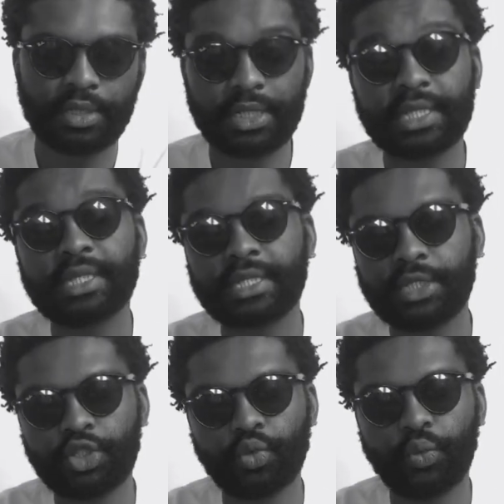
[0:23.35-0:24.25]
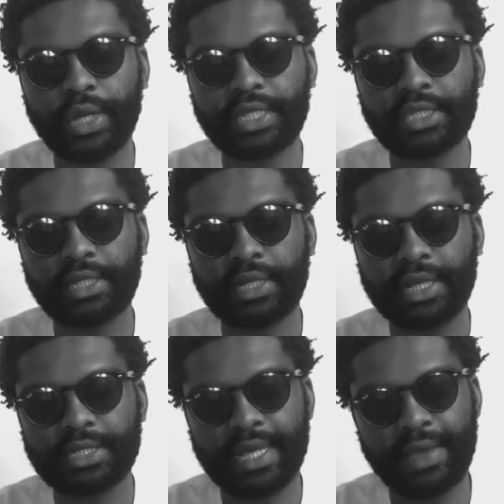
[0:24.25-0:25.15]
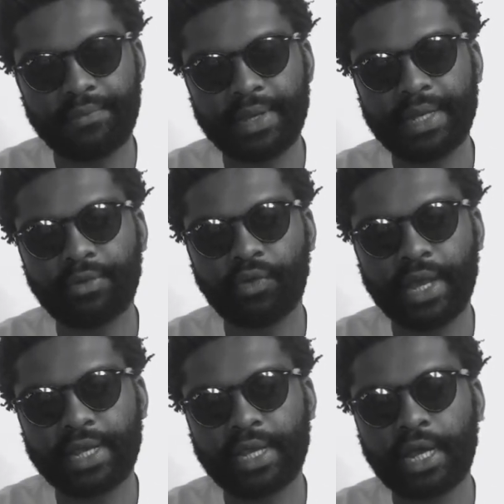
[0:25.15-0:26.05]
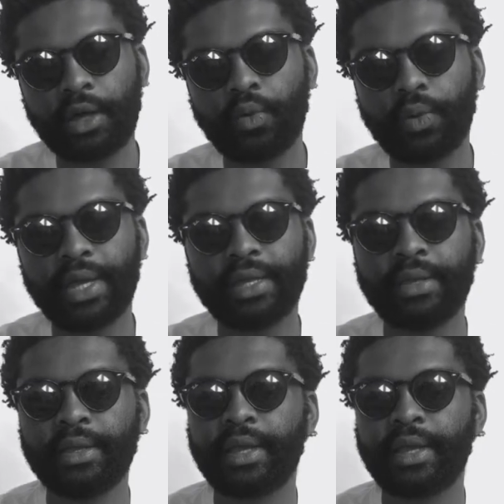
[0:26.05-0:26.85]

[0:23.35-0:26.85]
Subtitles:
This is a situation that's happening right now where